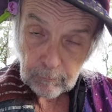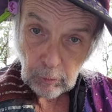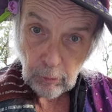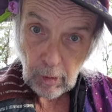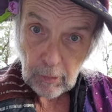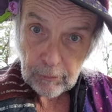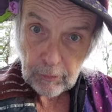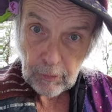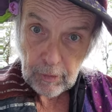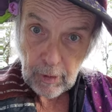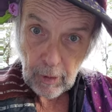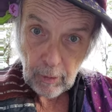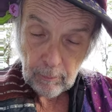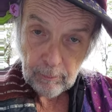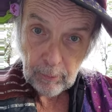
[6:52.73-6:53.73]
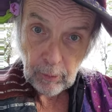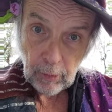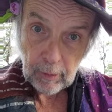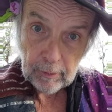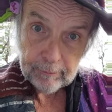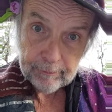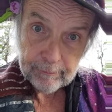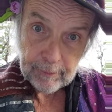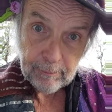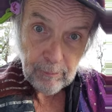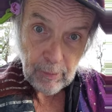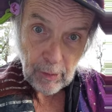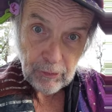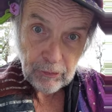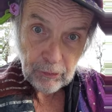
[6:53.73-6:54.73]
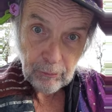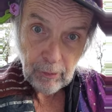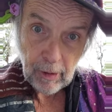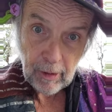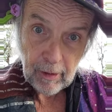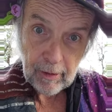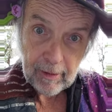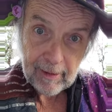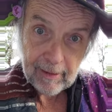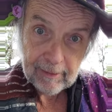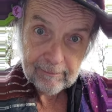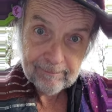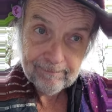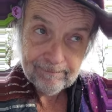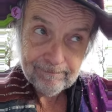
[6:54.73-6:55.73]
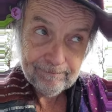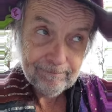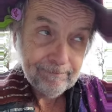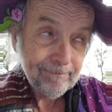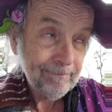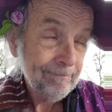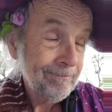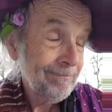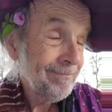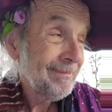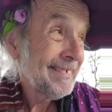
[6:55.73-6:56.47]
Go out to the airport in Peshawar, and